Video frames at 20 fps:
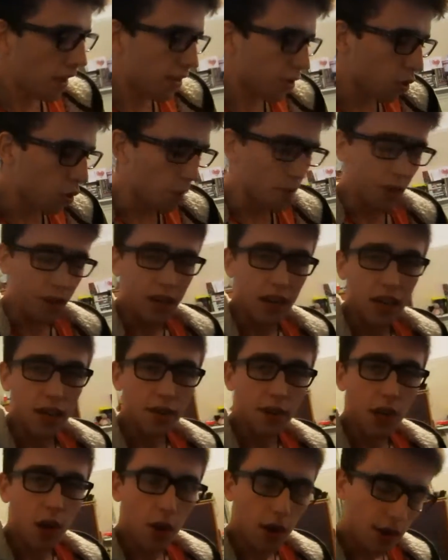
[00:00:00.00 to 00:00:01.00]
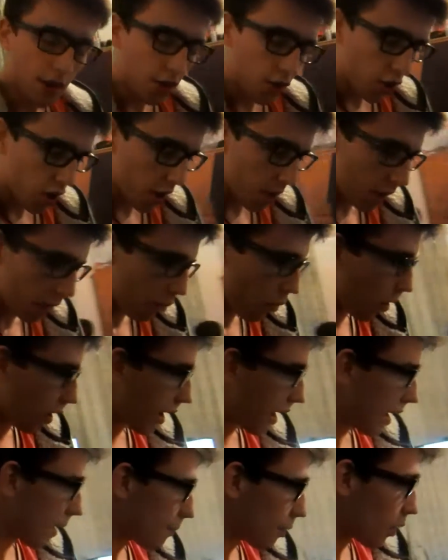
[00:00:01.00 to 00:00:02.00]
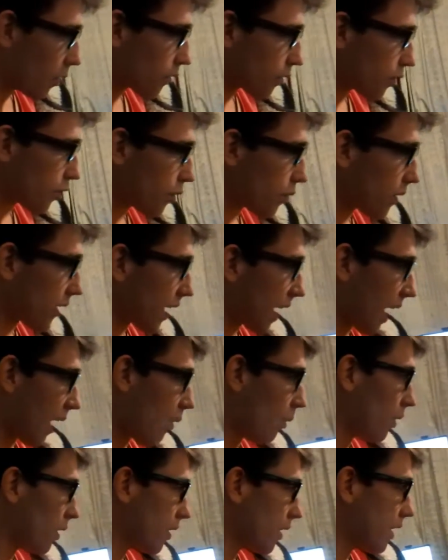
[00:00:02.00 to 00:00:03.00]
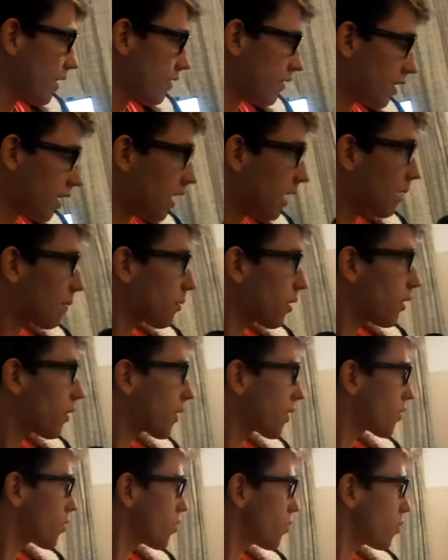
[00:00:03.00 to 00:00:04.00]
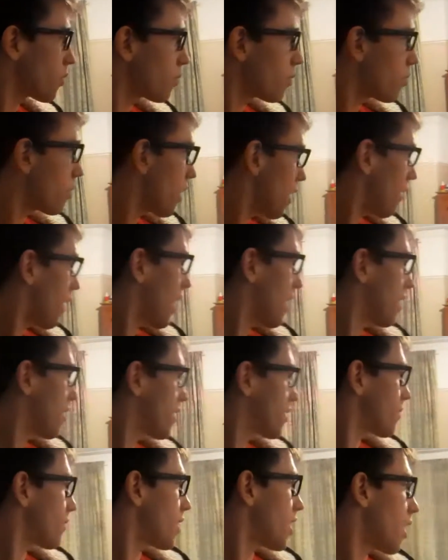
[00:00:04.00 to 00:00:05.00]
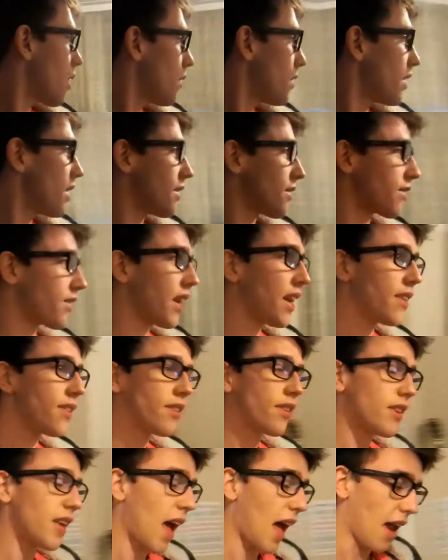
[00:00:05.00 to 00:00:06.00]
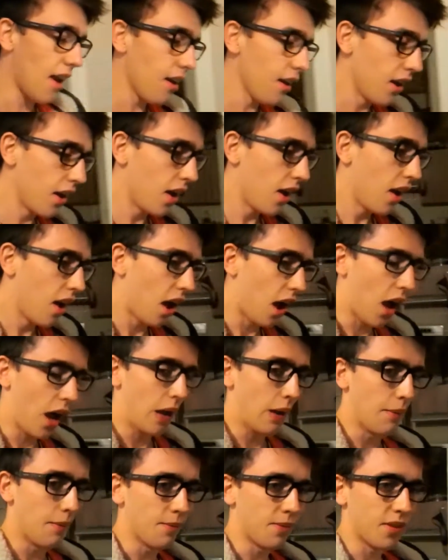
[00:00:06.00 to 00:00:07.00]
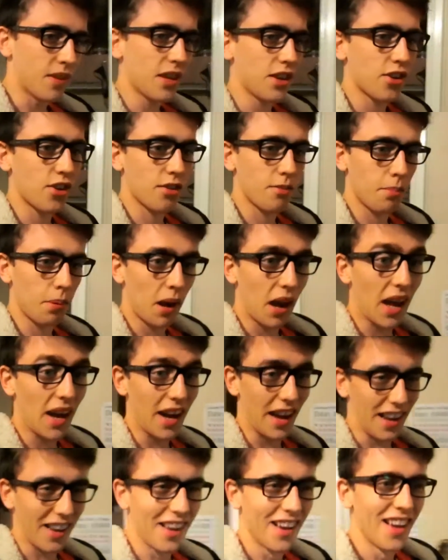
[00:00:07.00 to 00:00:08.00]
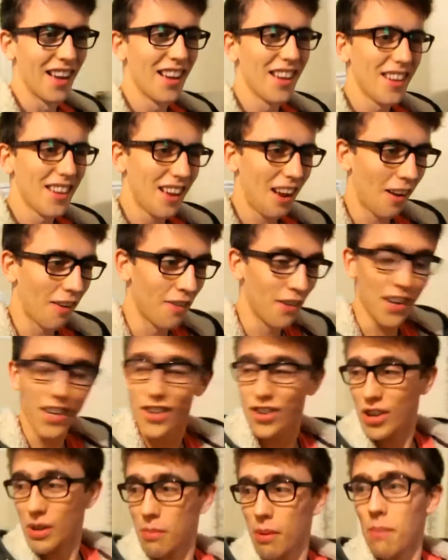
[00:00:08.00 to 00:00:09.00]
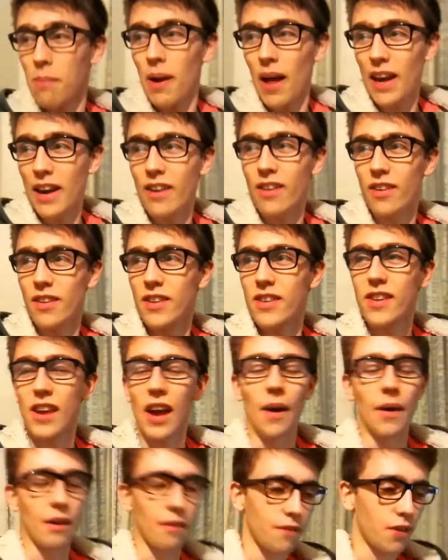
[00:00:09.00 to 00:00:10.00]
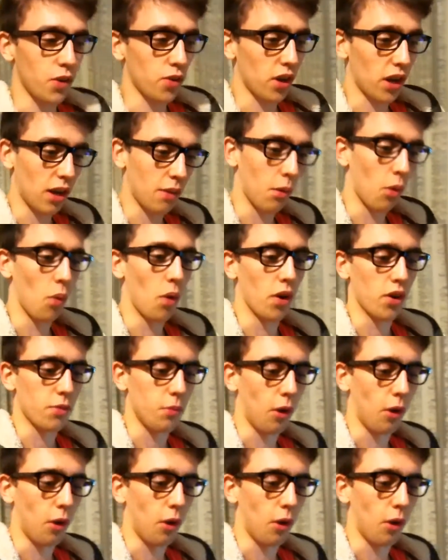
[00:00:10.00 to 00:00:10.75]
that's all for today's video, ladies and gentlemen. What I am going to do now is I am going to end this video. It's 10 to 10. This planning, I've literally been planning all this out, and it feels like I'm at work